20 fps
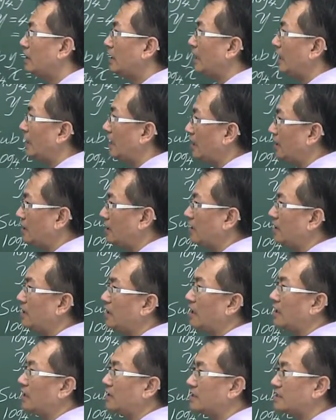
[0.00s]

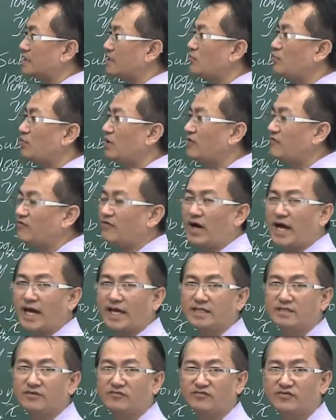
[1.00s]
in
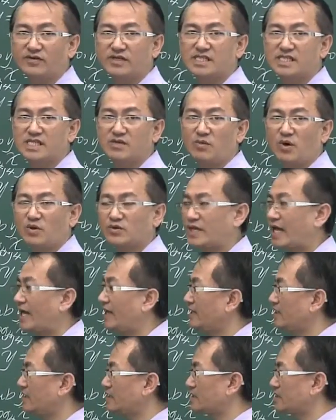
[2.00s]
simplifying the first
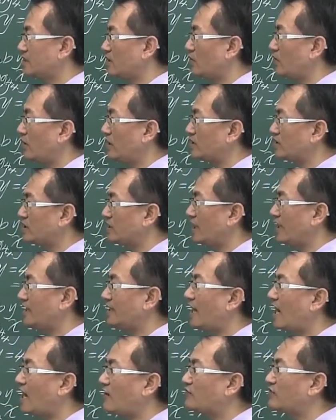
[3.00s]
simultaneous equation. And
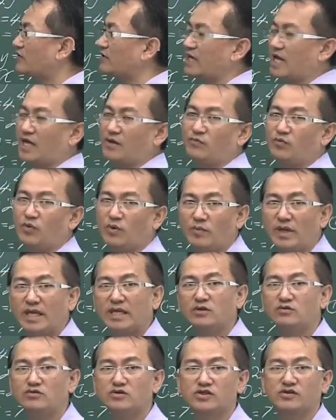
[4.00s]
after that, we make
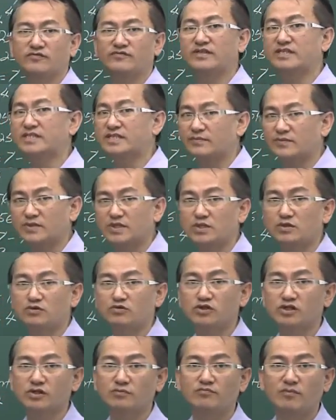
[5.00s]
use of the
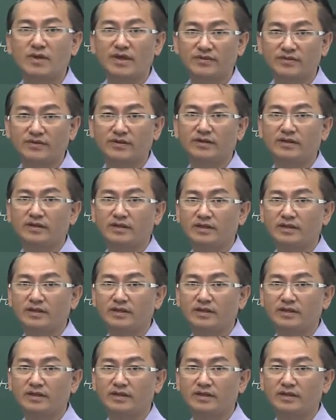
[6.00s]
substitution method.